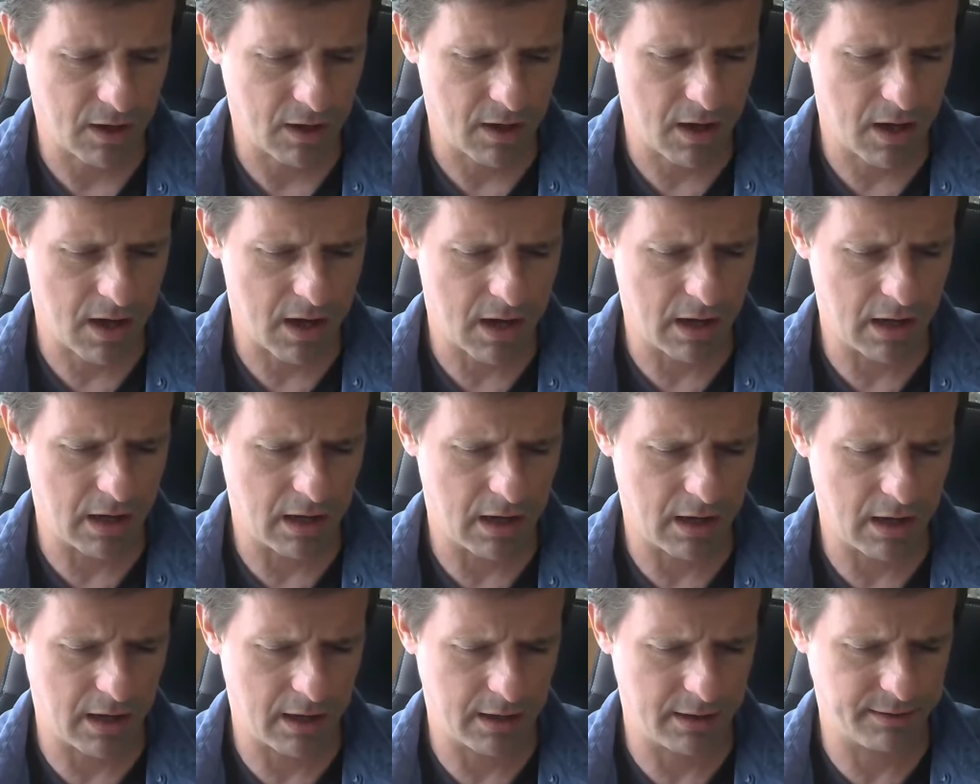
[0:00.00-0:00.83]
that.
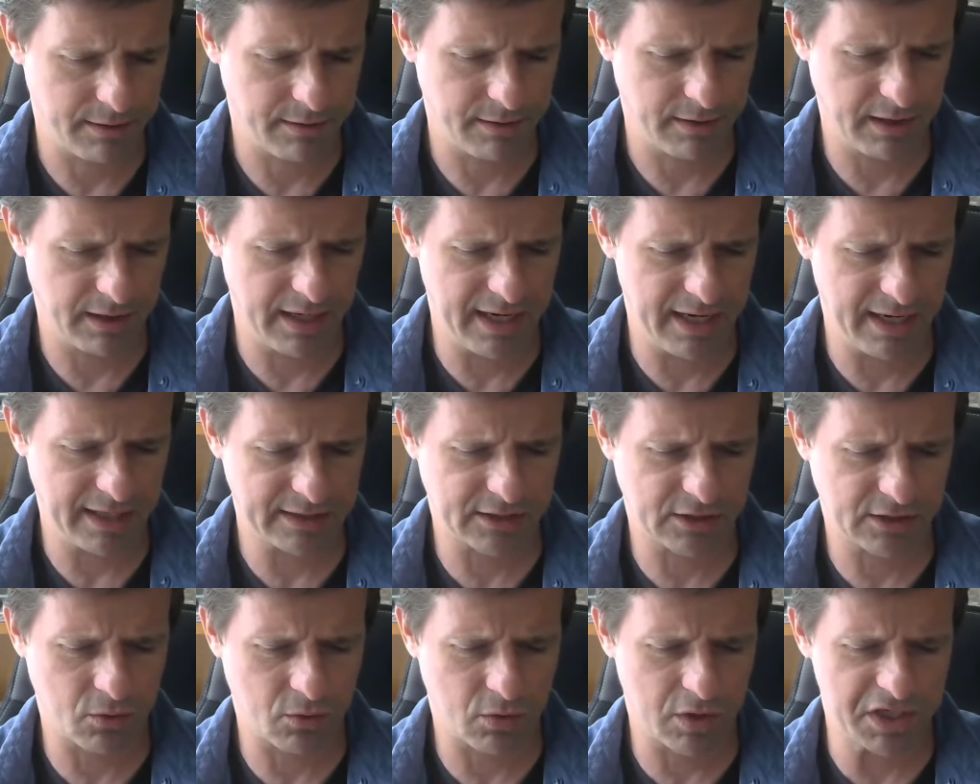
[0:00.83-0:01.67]
Uh,
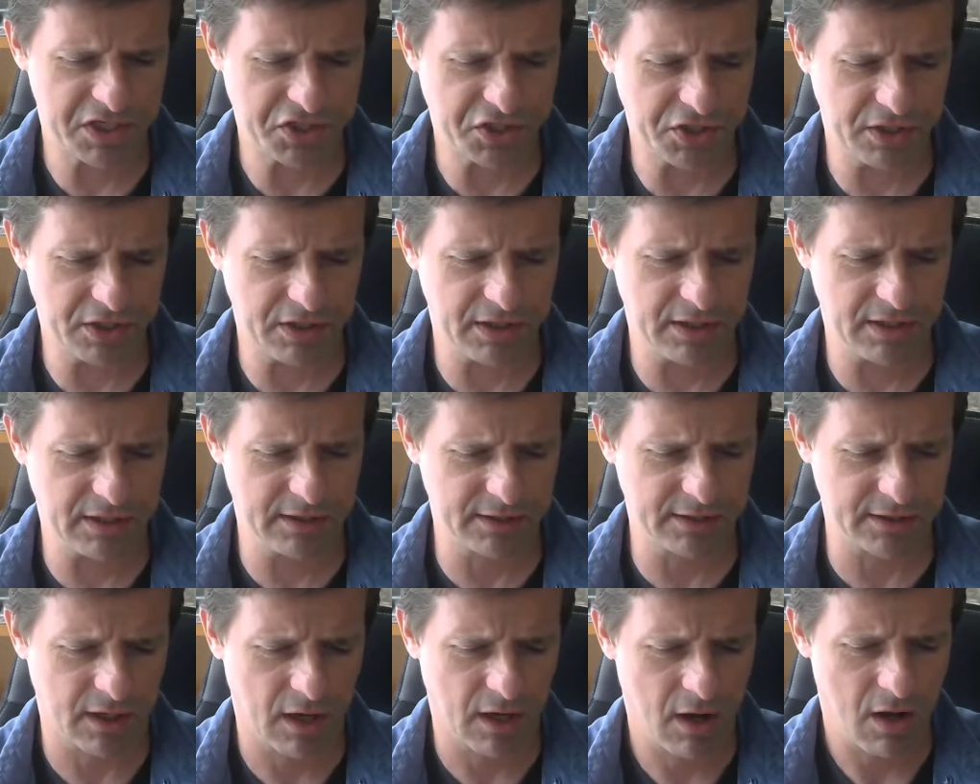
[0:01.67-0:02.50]
next question
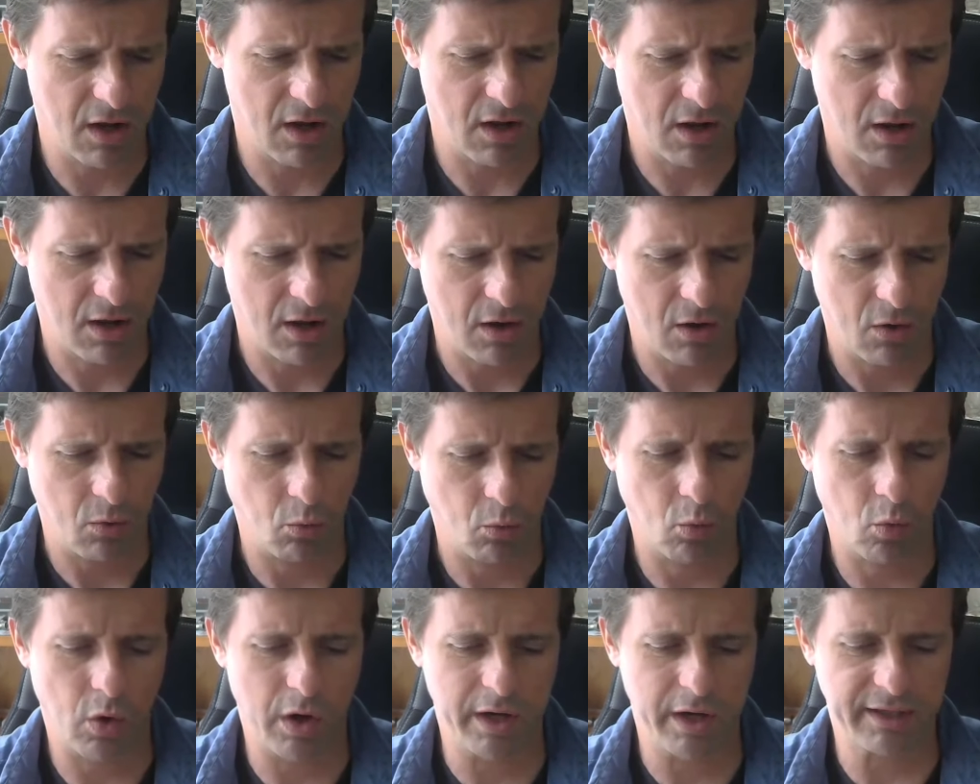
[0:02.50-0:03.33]
is
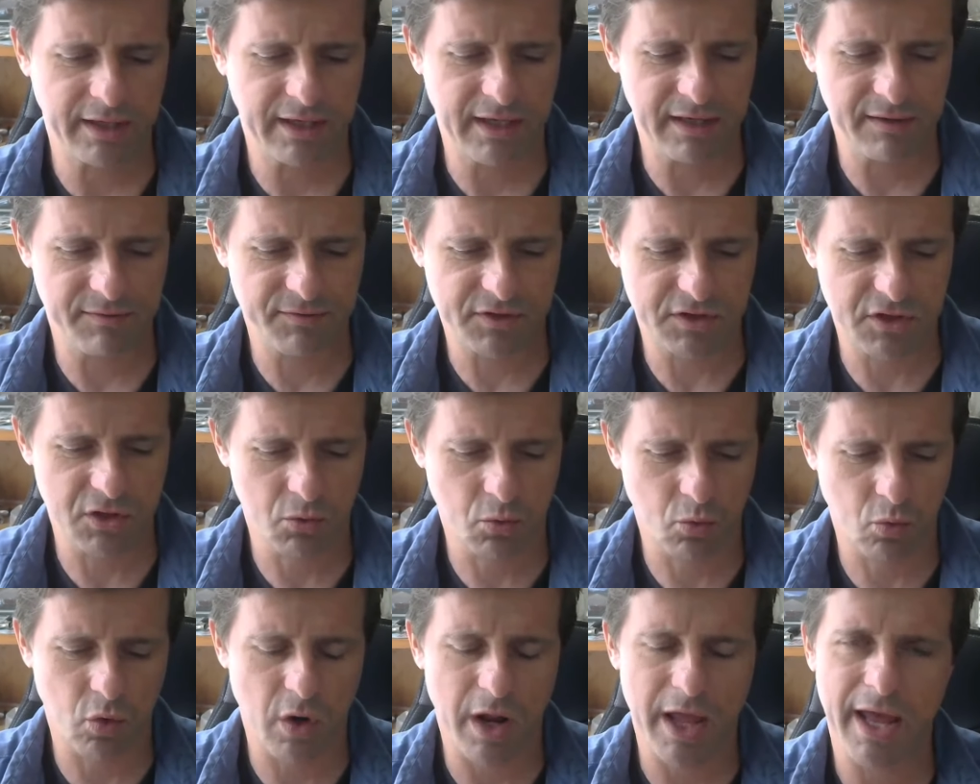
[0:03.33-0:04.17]
what gives the
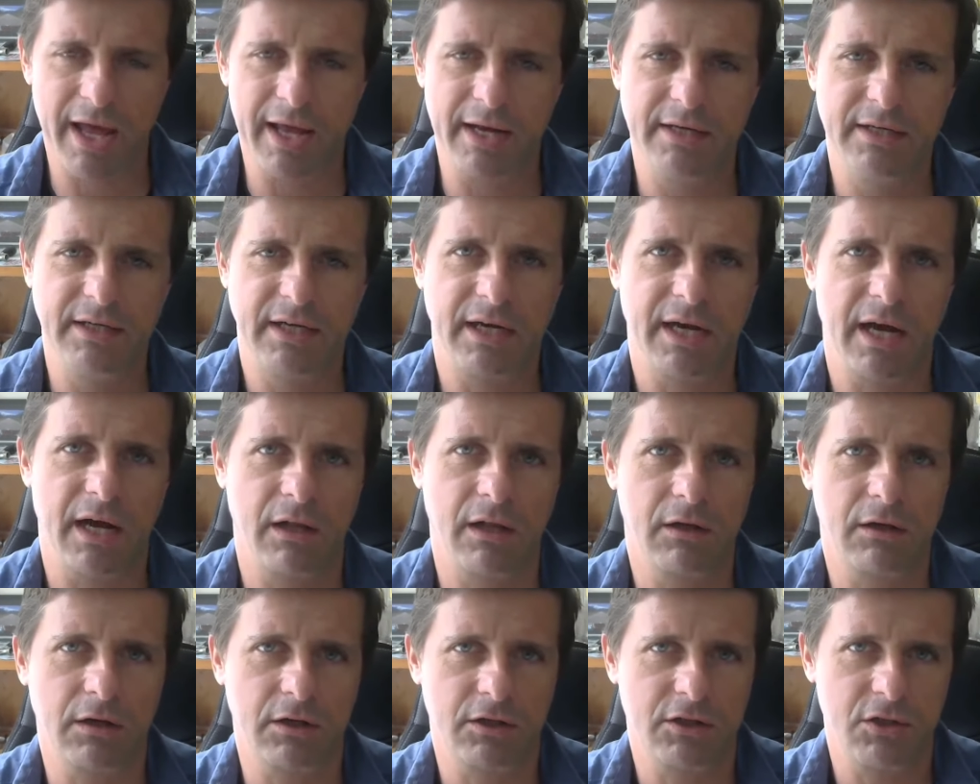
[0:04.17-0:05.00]
red
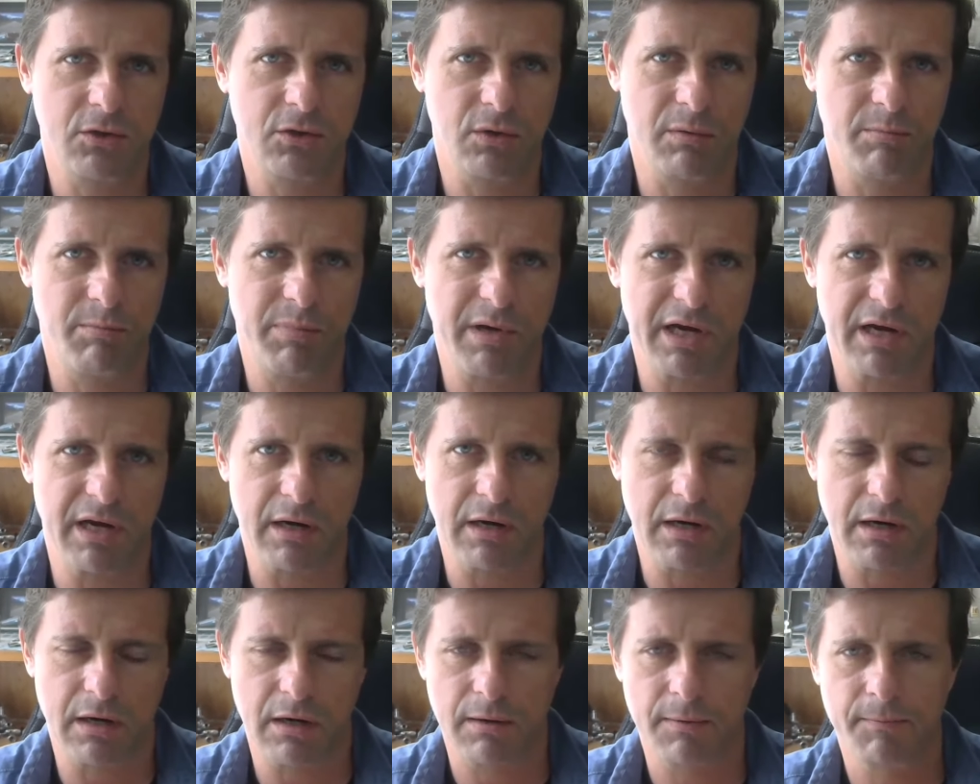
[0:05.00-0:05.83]
color to a
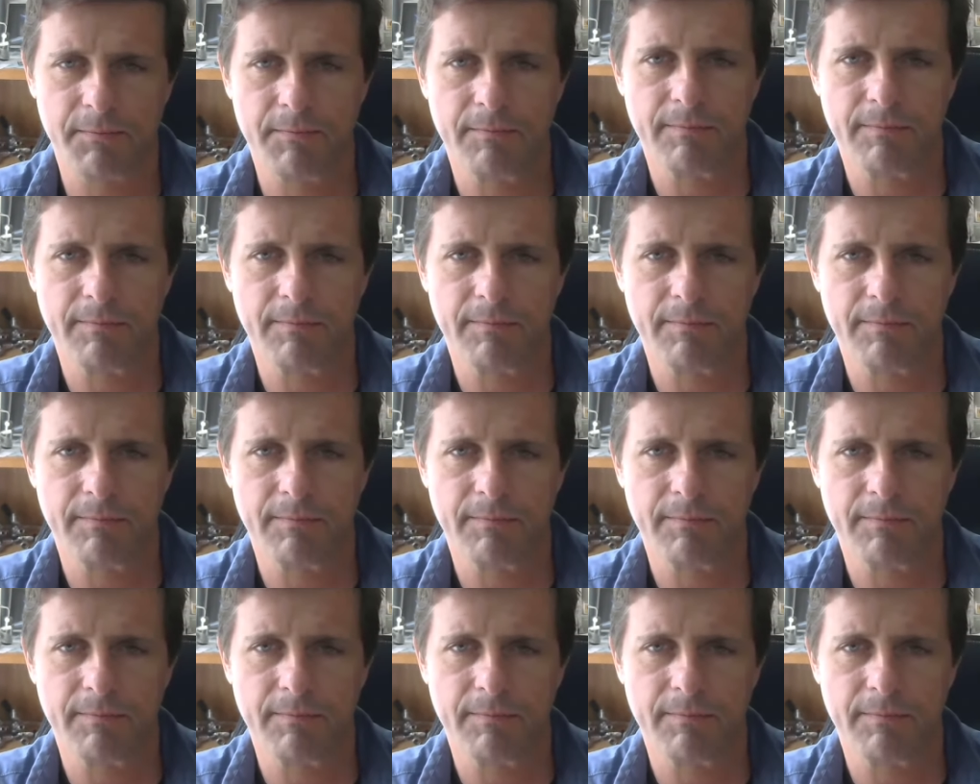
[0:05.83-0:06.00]
beer?